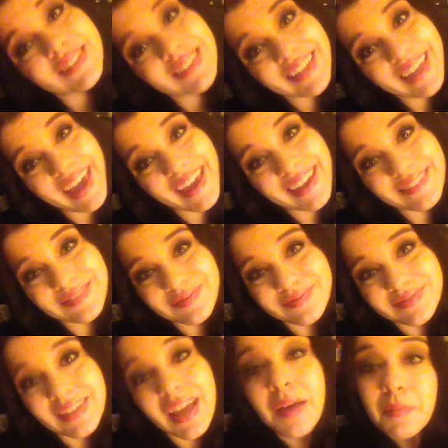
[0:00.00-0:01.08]
Okay.
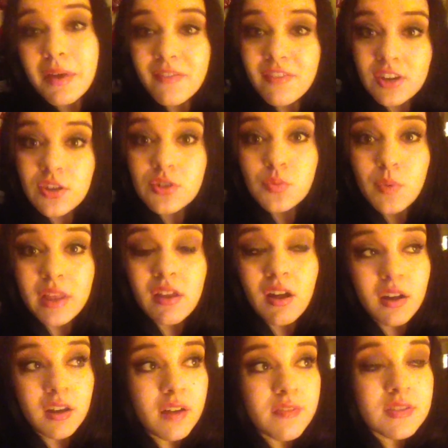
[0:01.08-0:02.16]
My video is way long
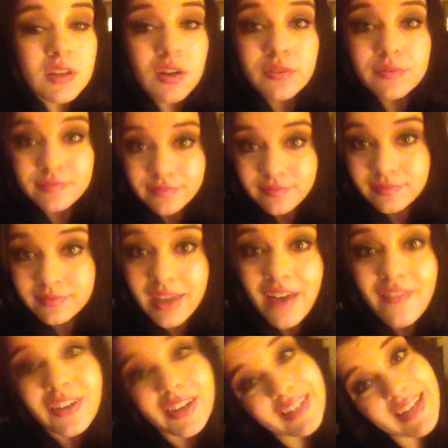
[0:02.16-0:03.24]
enough, so have
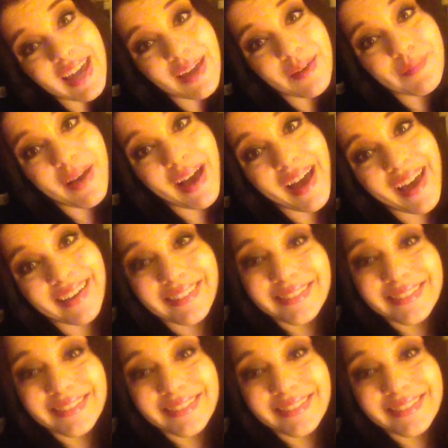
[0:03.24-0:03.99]
a good day. Bye.